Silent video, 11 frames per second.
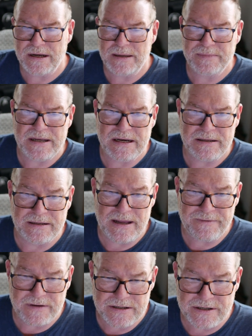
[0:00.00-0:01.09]
updated the
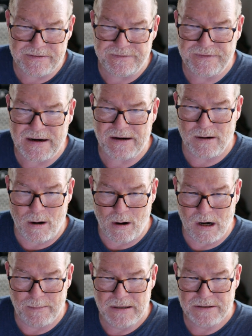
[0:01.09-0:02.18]
definition of
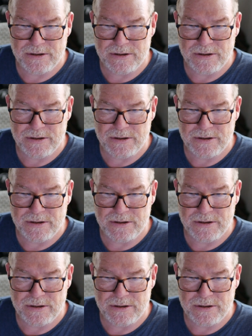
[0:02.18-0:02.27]
firearm